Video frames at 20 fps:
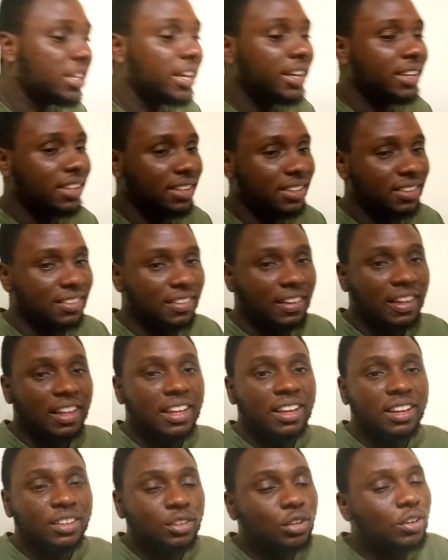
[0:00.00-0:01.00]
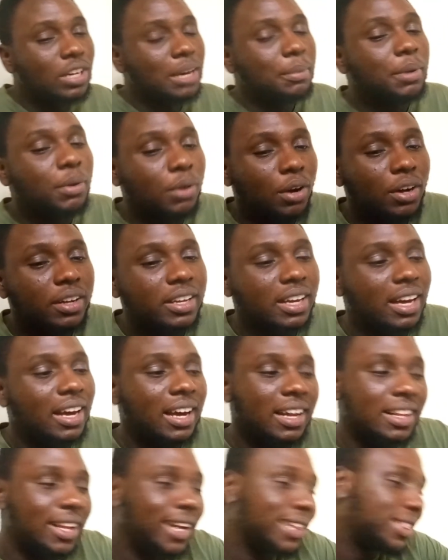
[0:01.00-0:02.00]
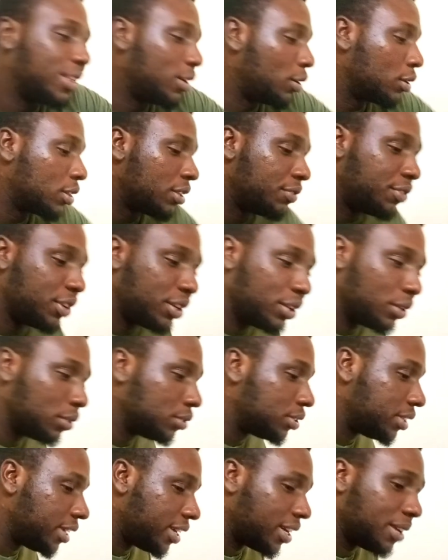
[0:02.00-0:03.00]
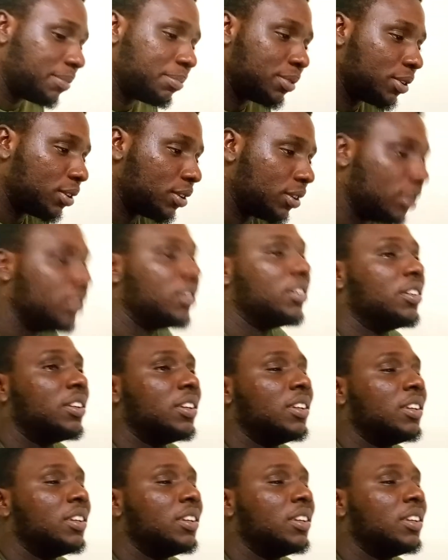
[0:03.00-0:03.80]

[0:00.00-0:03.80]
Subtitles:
Like, don't get me wrong, I like the other videos, yeah, but